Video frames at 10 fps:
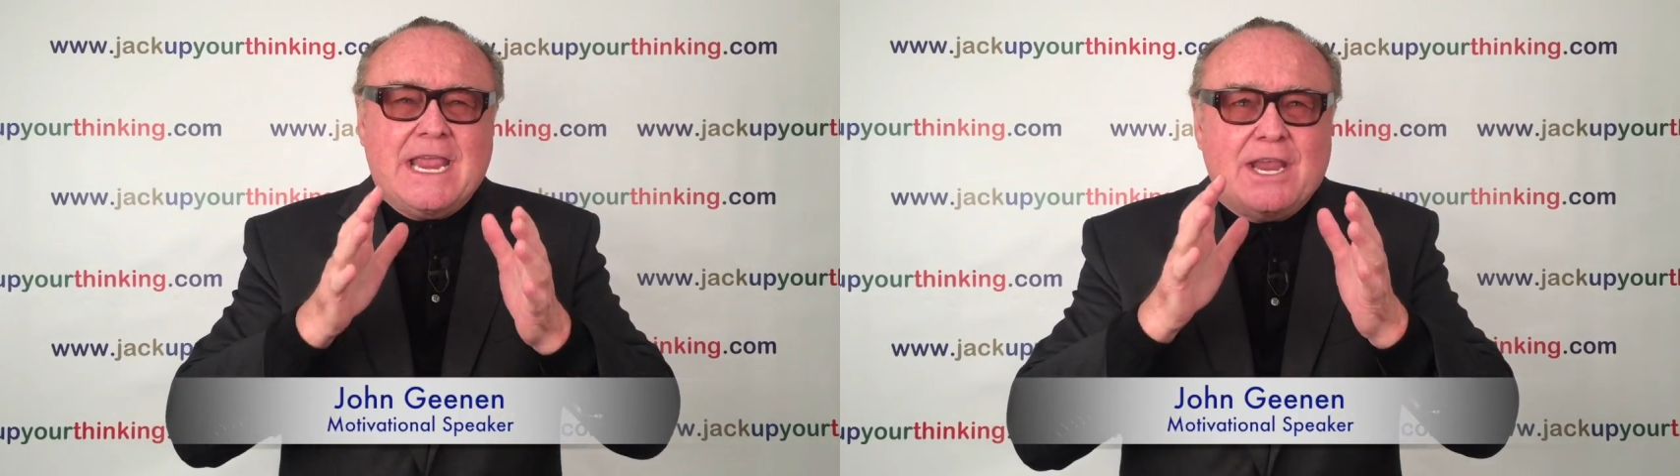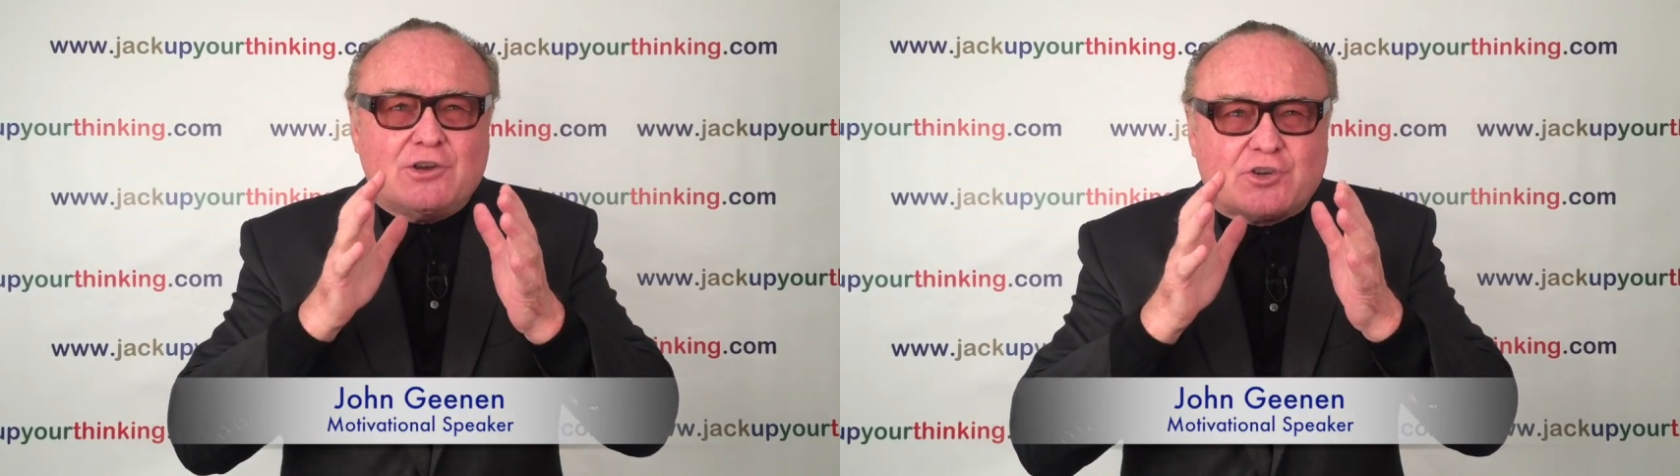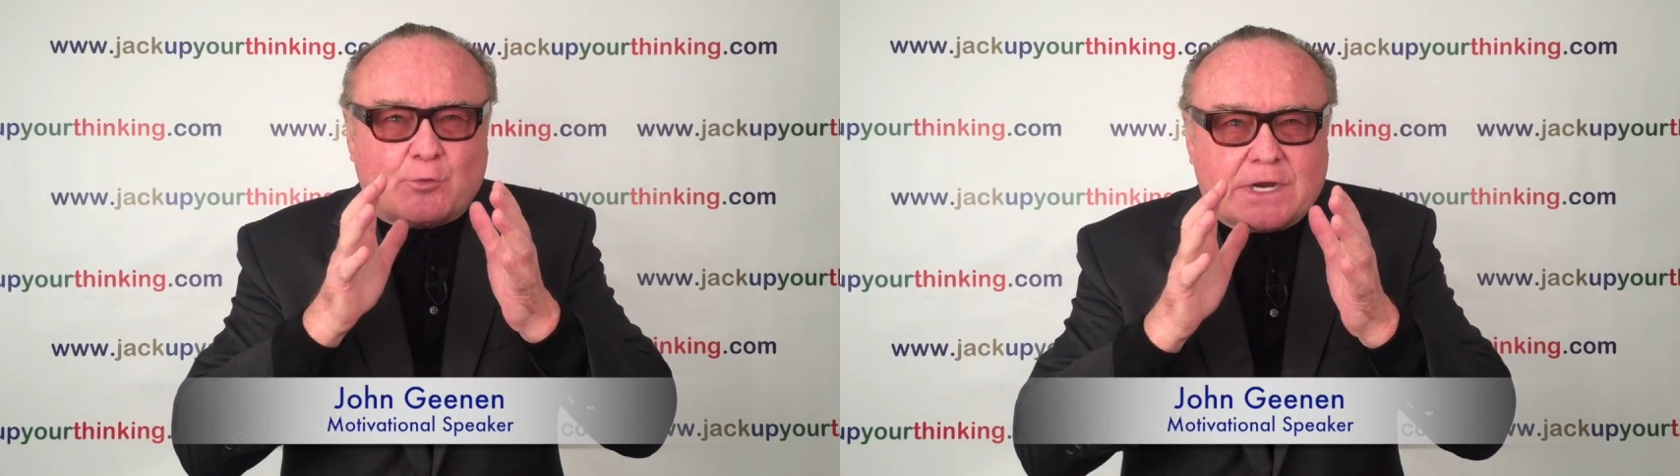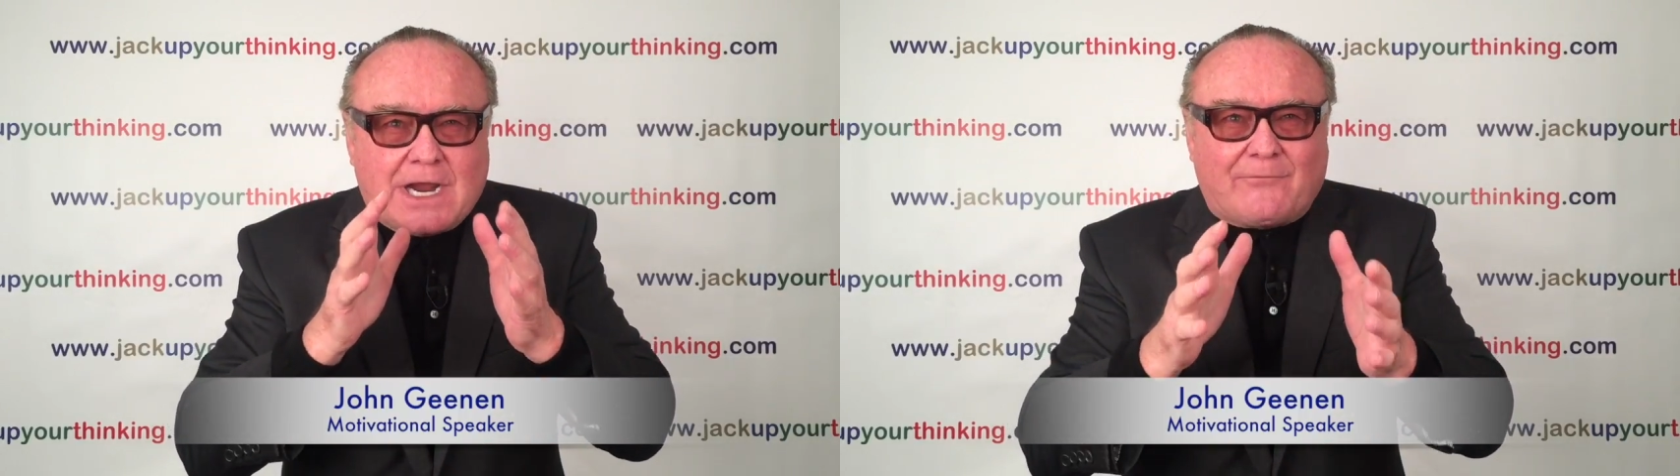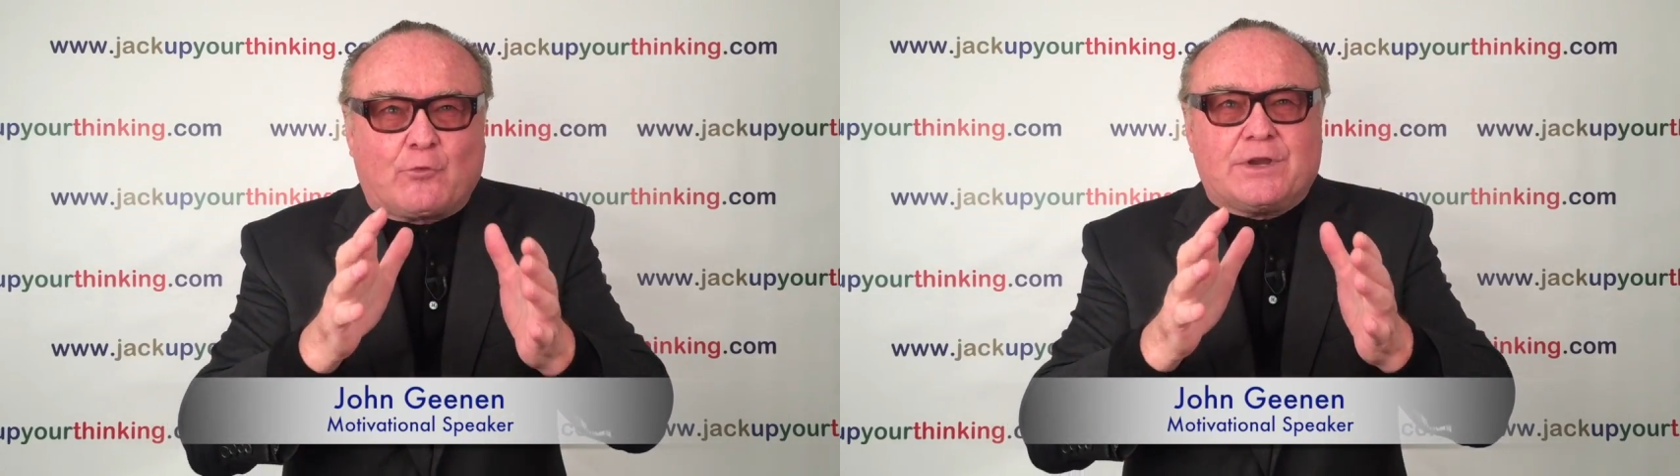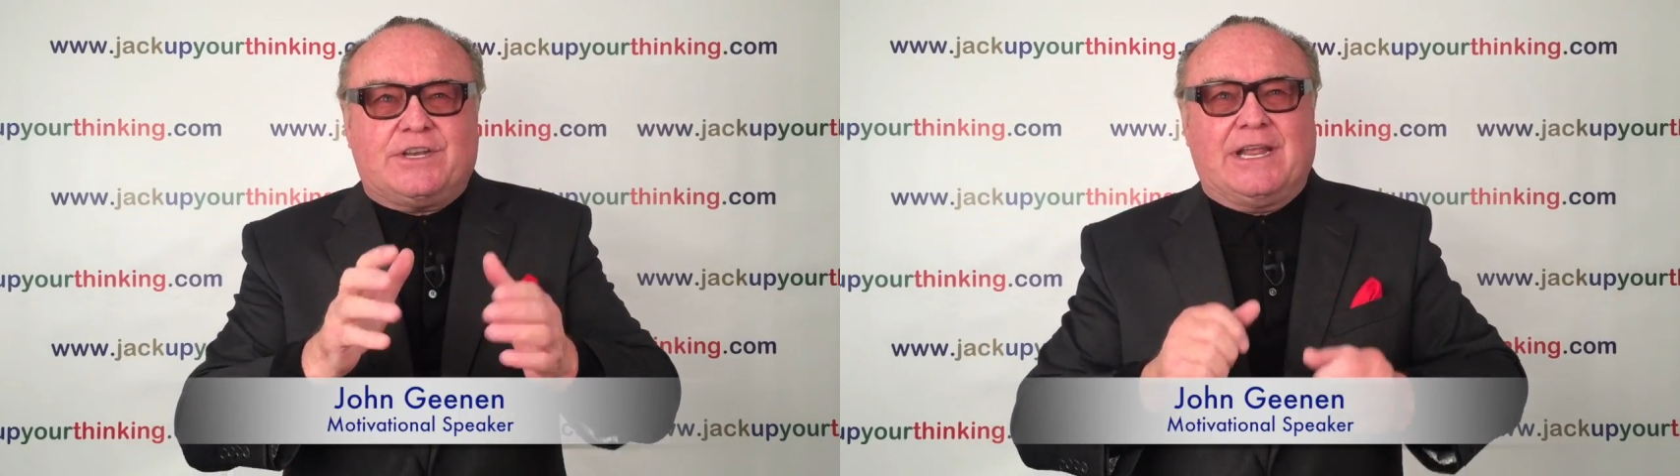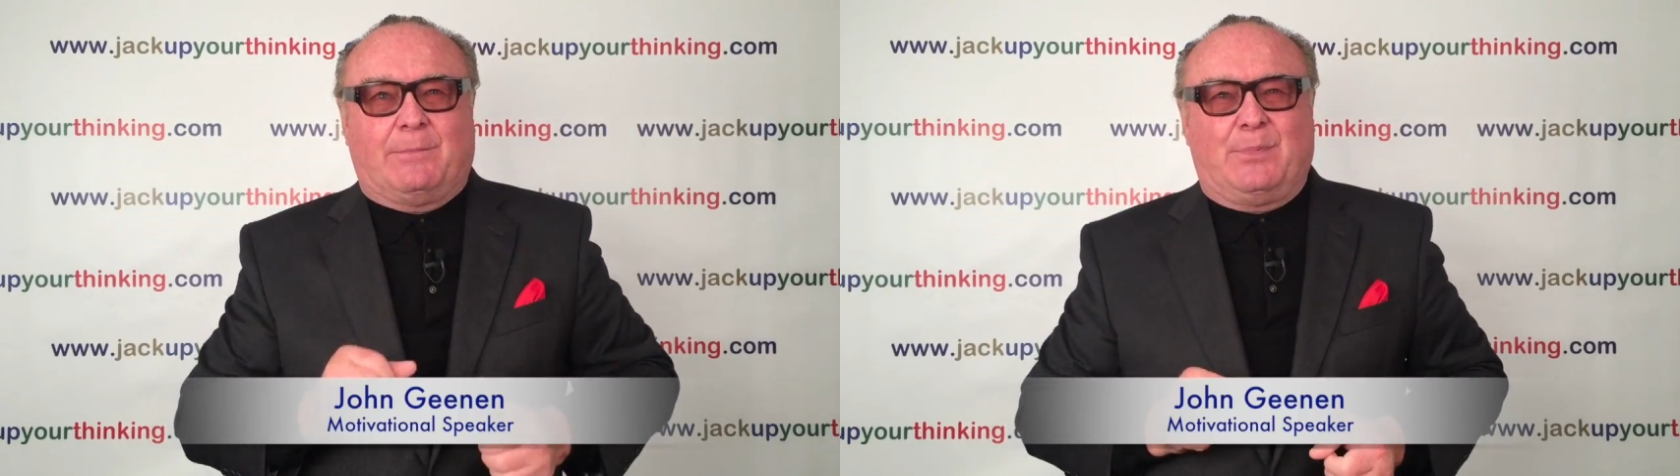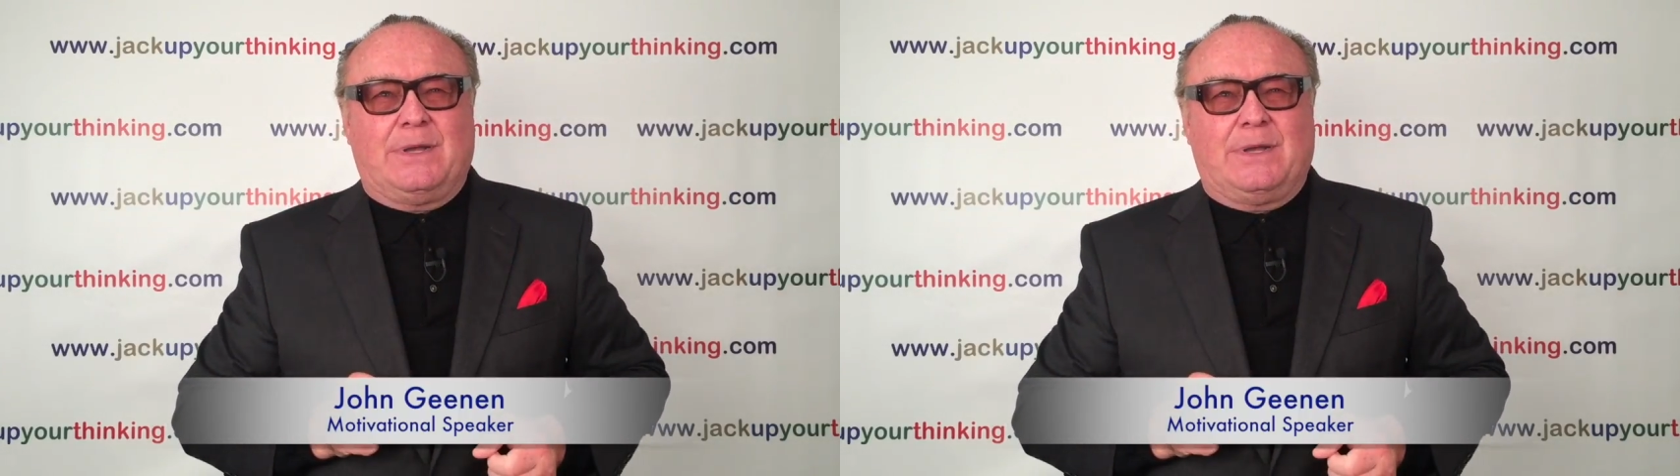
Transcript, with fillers: Here's a recovery tip.